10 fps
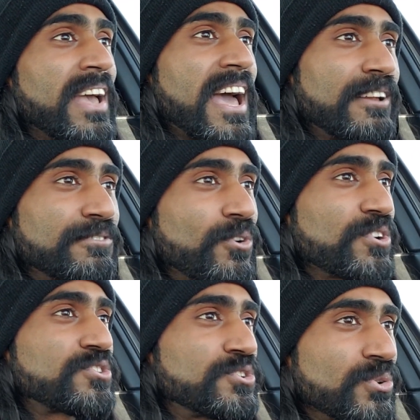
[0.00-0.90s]
And of
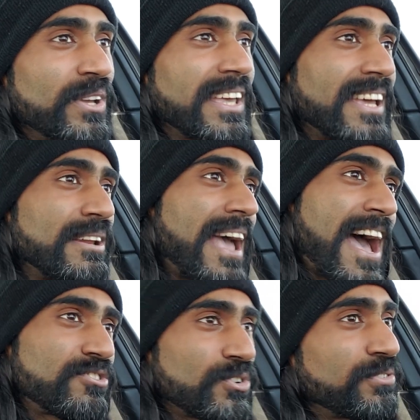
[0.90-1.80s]
course, doing it
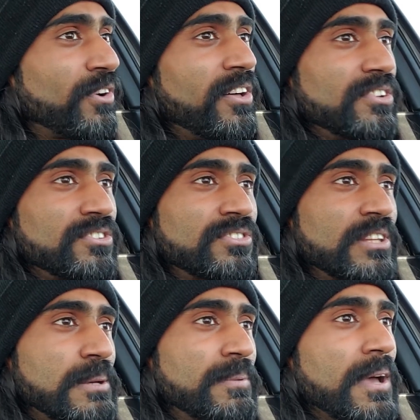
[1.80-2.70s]
as you're falling
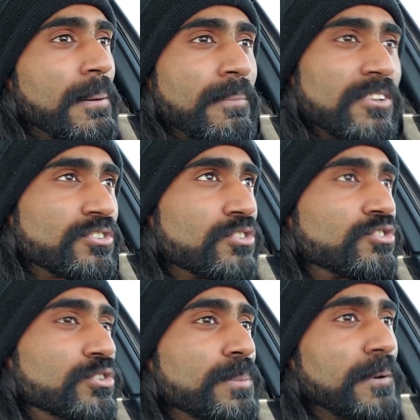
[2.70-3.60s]
asleep makes it
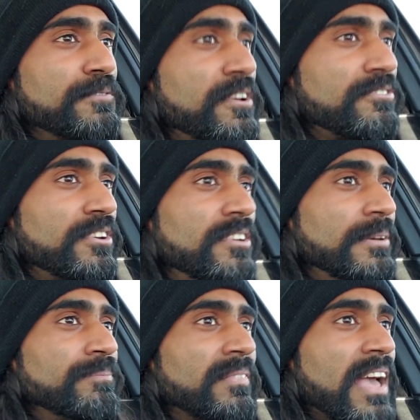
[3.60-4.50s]
super vivid.
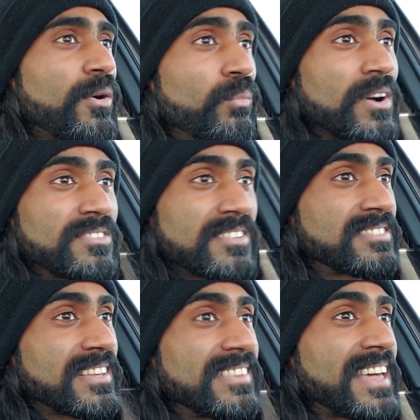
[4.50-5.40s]
And once
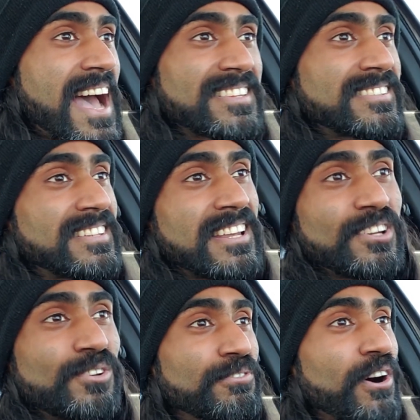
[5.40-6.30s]
it's in that state
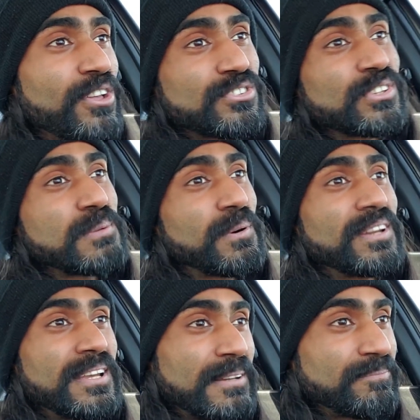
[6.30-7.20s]
and fall asleep
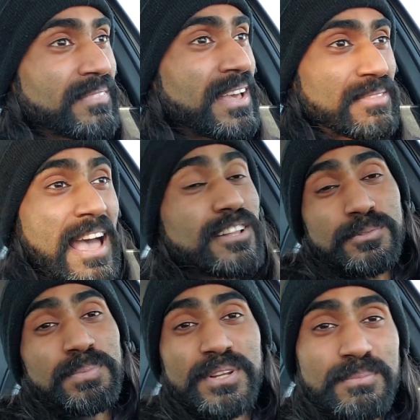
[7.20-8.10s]
on it,
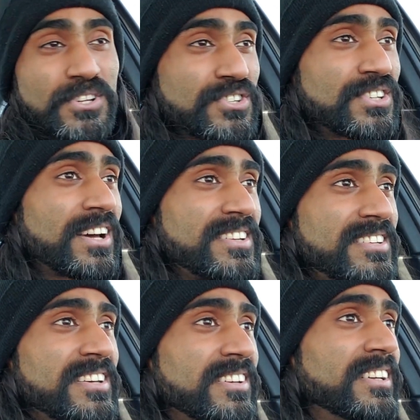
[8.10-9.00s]
that's pretty much a done
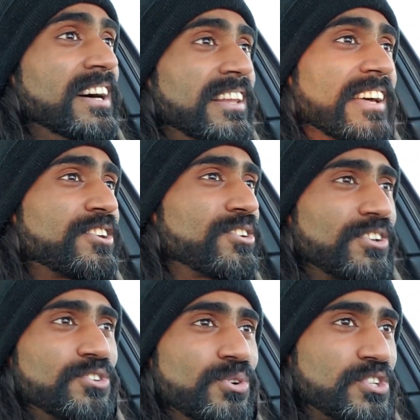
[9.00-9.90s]
deal. Like you
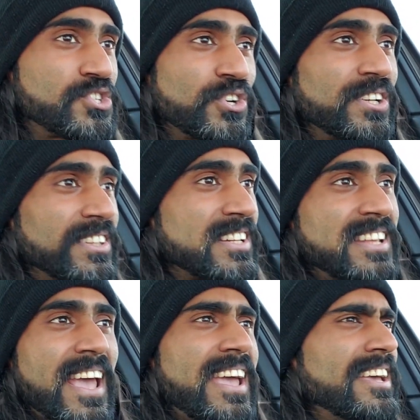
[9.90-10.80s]
can do it during the
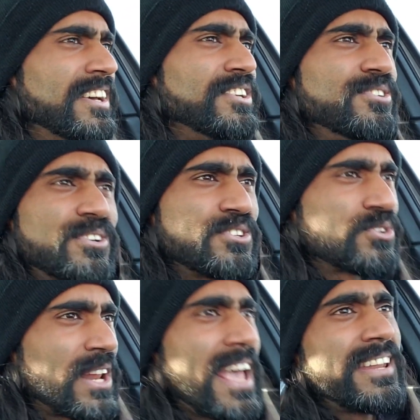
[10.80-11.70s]
day, you can
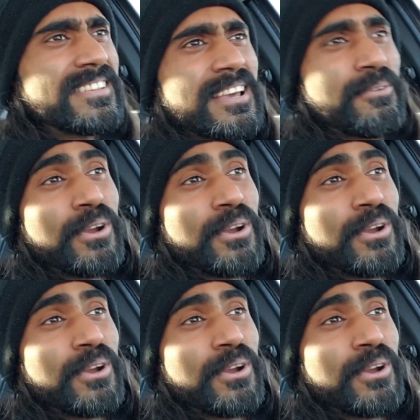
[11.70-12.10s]
do it anytime.